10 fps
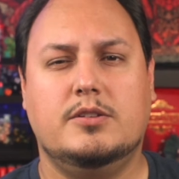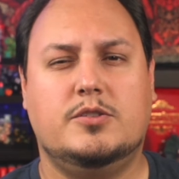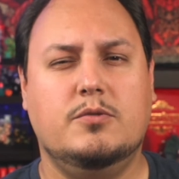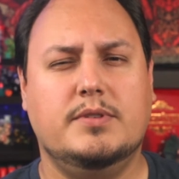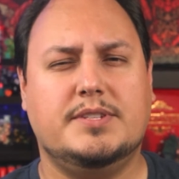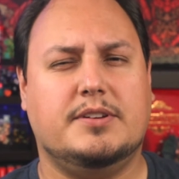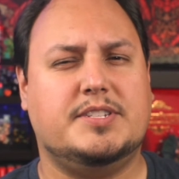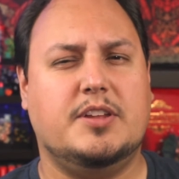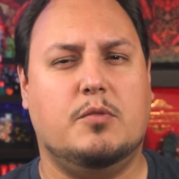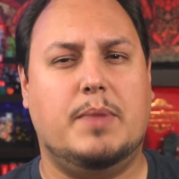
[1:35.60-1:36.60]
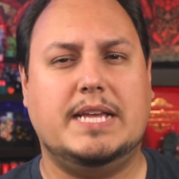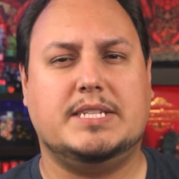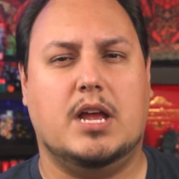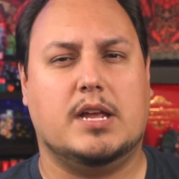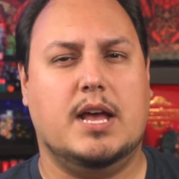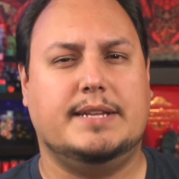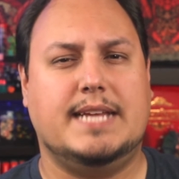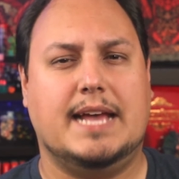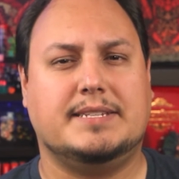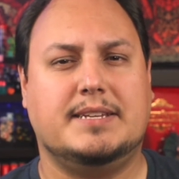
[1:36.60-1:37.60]
Tools are still based on
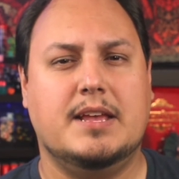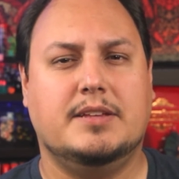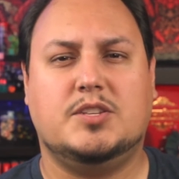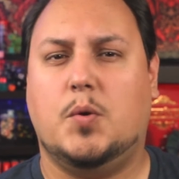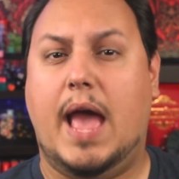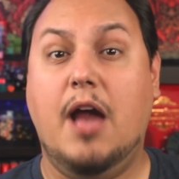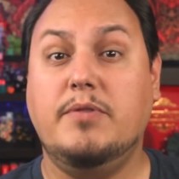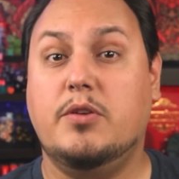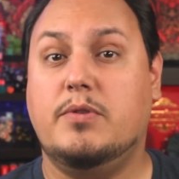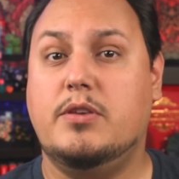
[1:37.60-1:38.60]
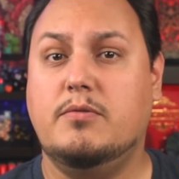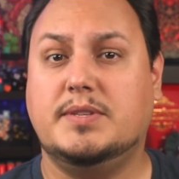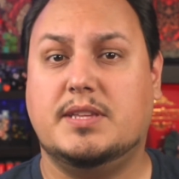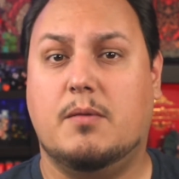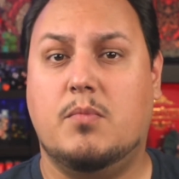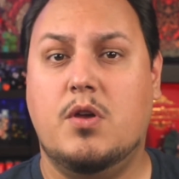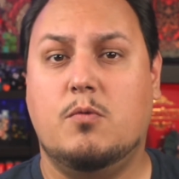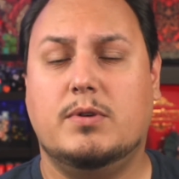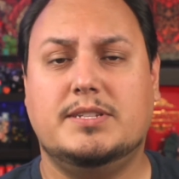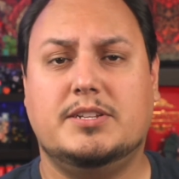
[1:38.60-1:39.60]
context, so how you use them
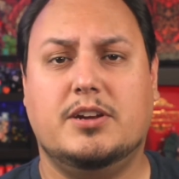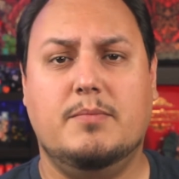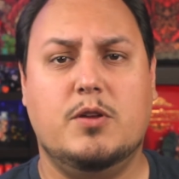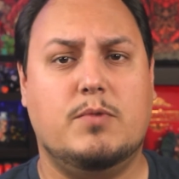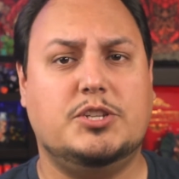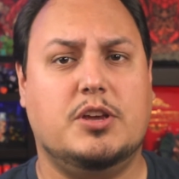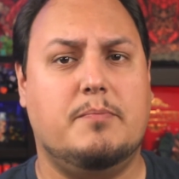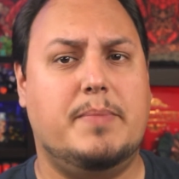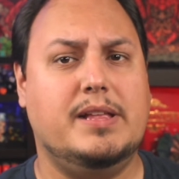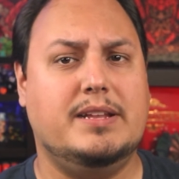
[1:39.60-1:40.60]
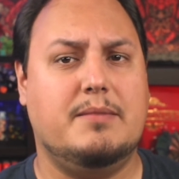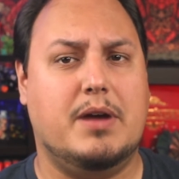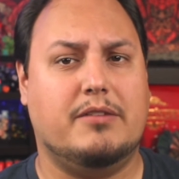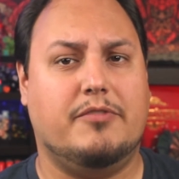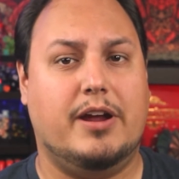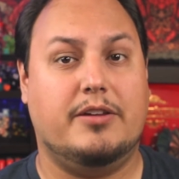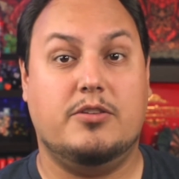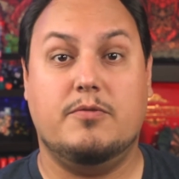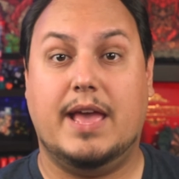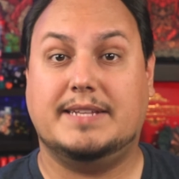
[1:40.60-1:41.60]
will determine which ability modifier
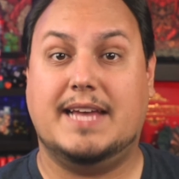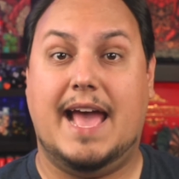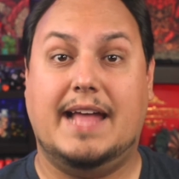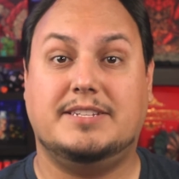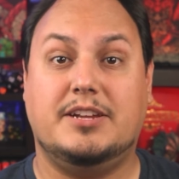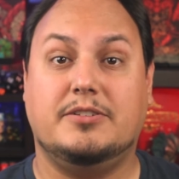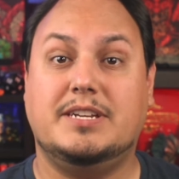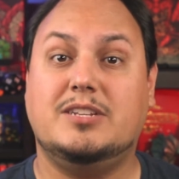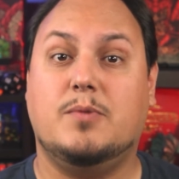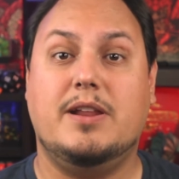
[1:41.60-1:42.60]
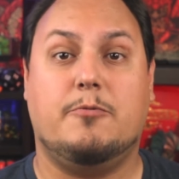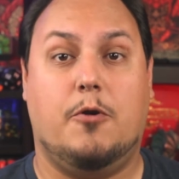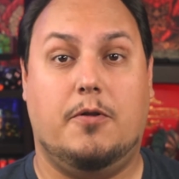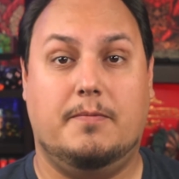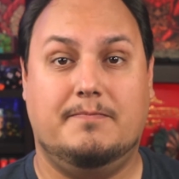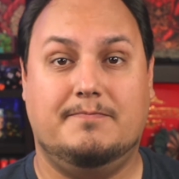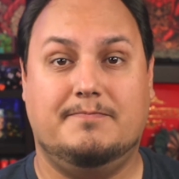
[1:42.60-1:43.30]
you get to add to your d20 roll.